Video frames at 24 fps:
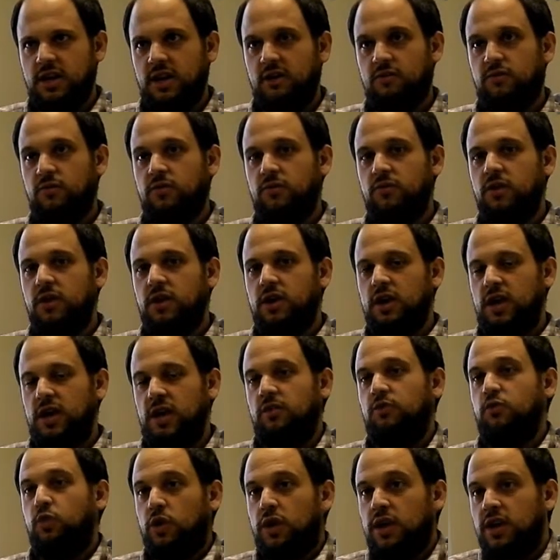
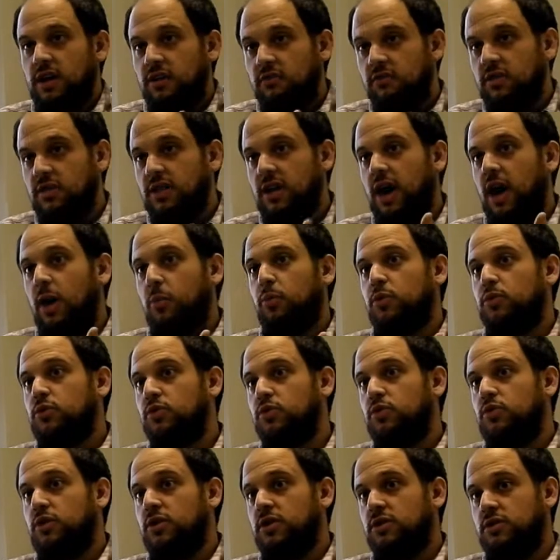if we're given the
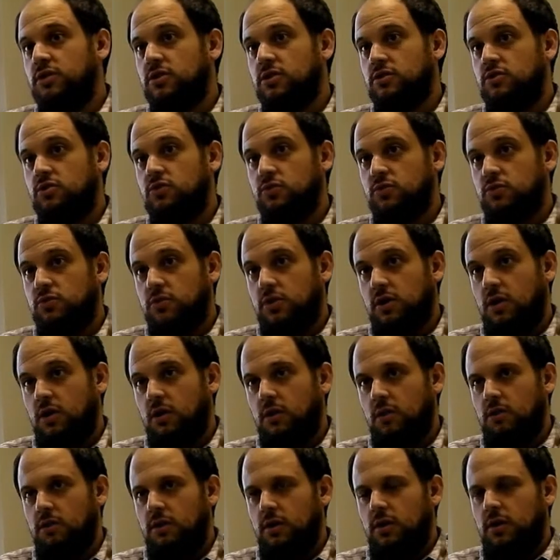opportunity to do
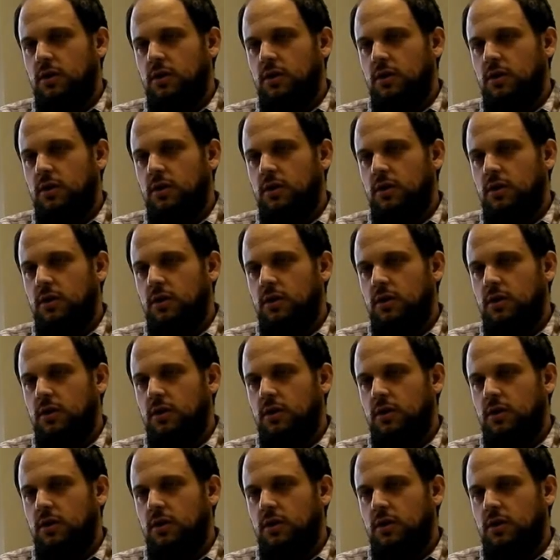so.